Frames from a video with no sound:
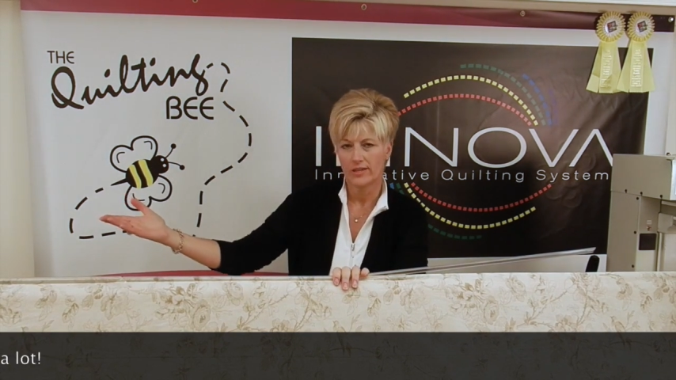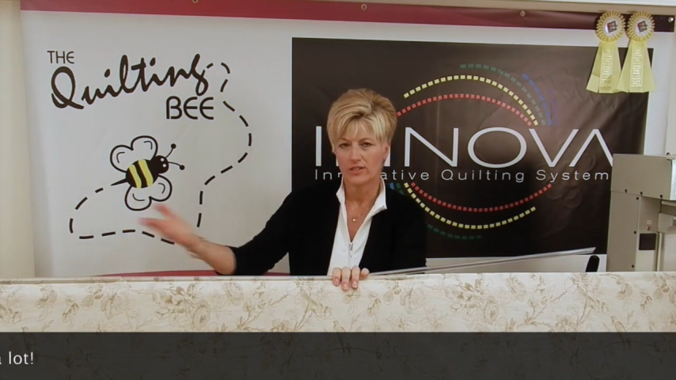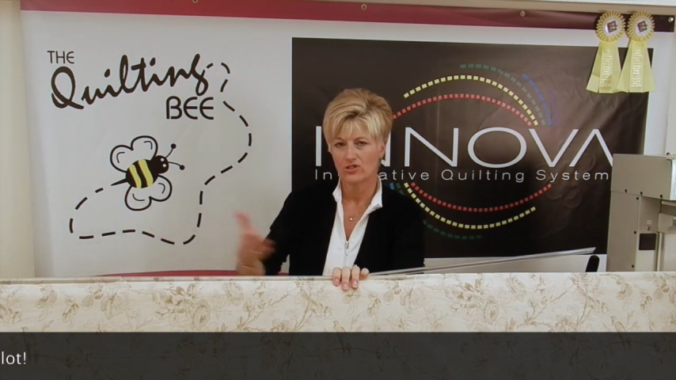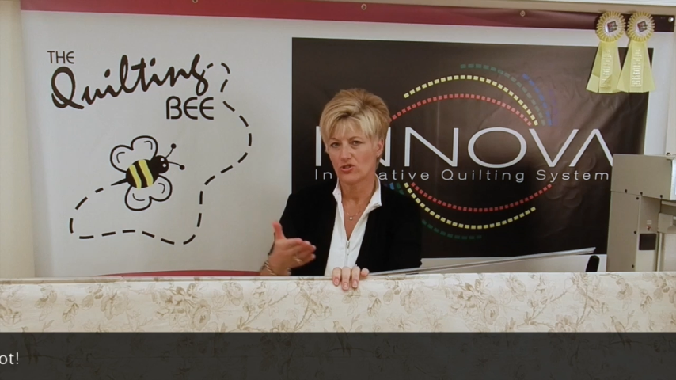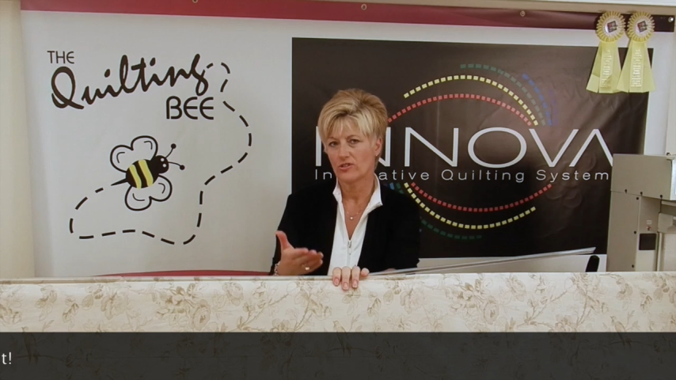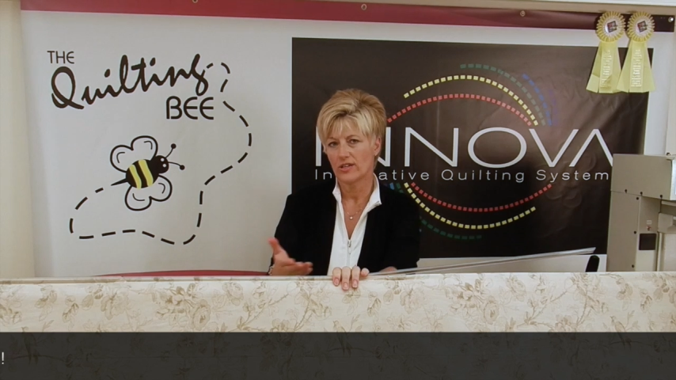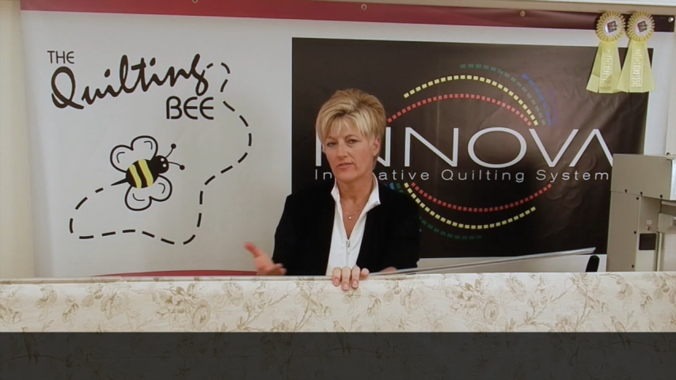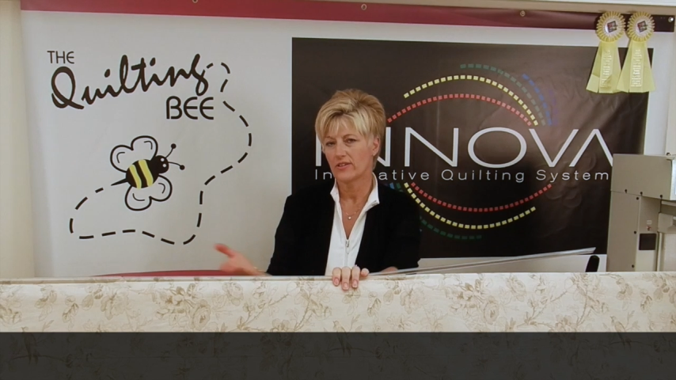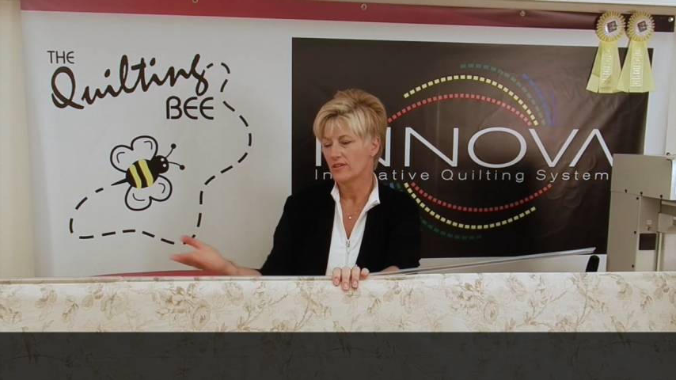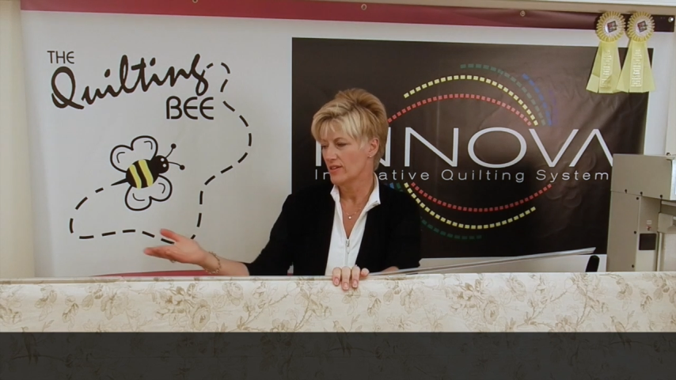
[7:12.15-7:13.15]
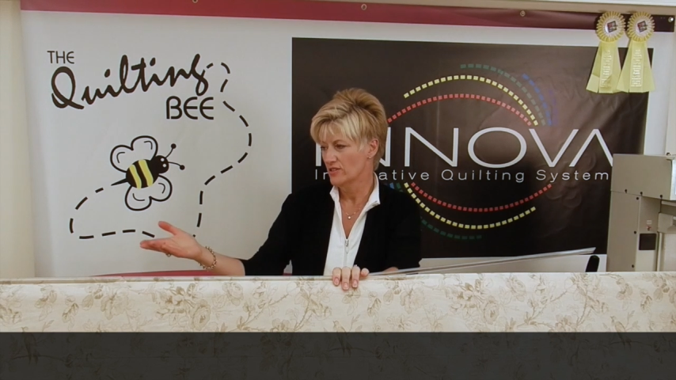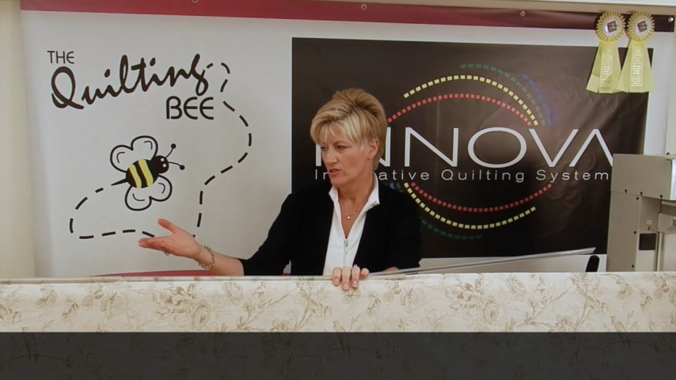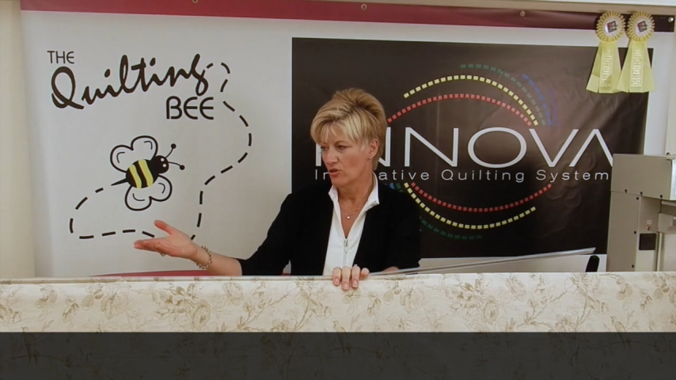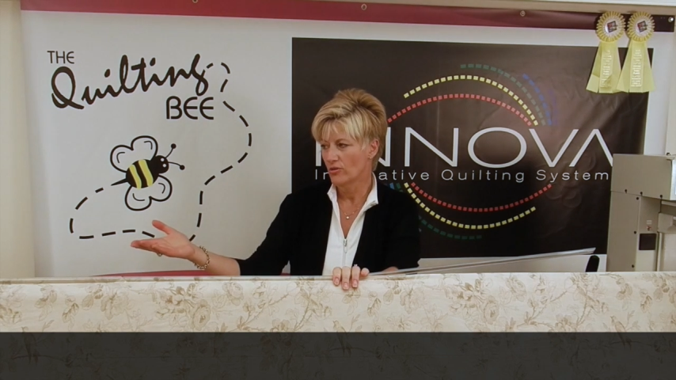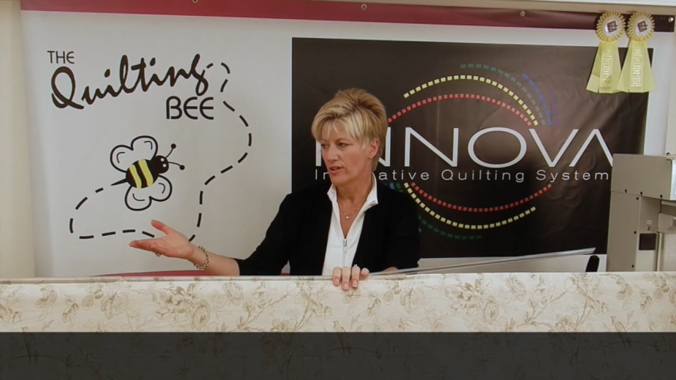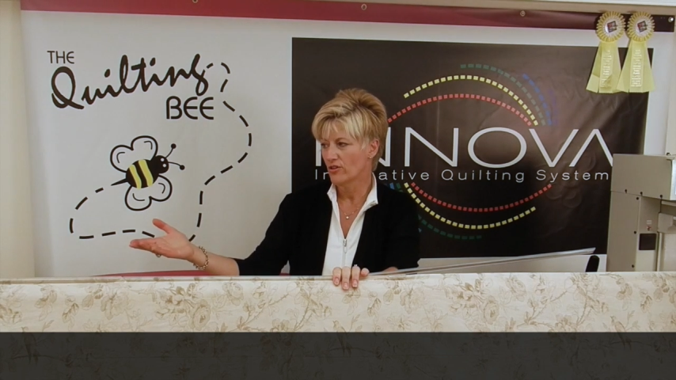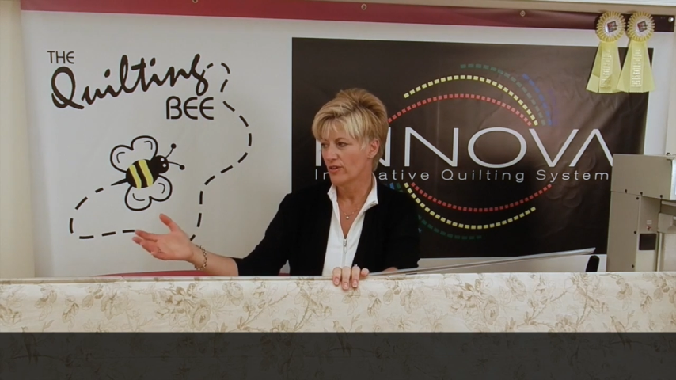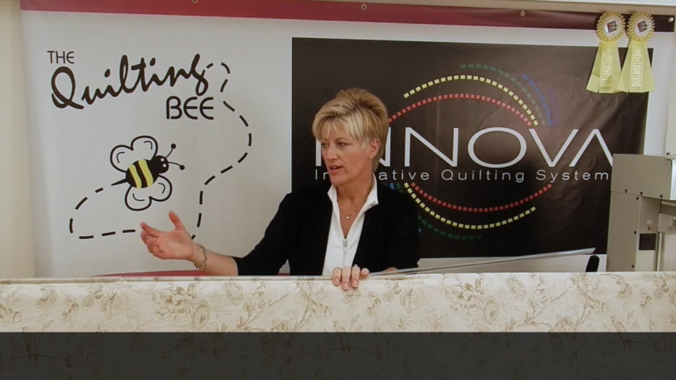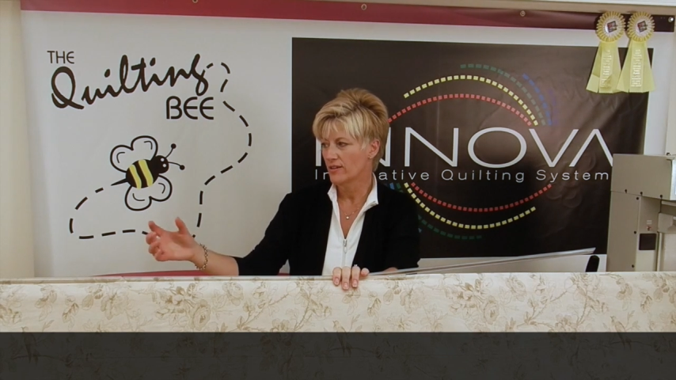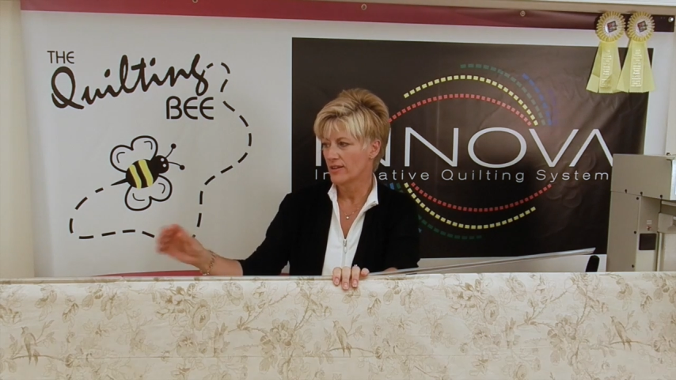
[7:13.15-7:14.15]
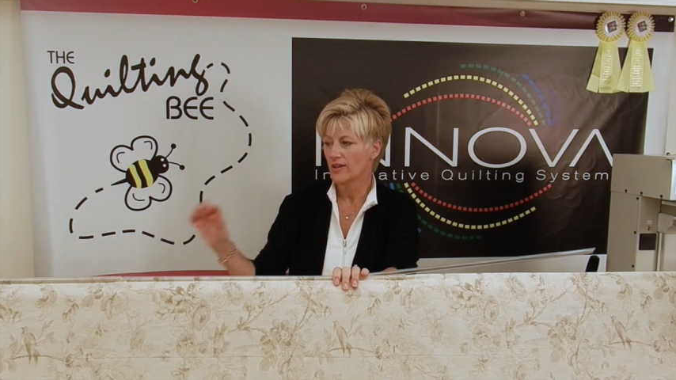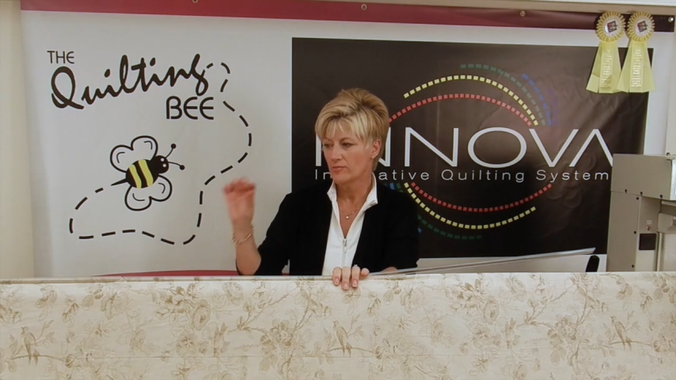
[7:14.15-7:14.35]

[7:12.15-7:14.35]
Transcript: make sure that everything is loading correctly.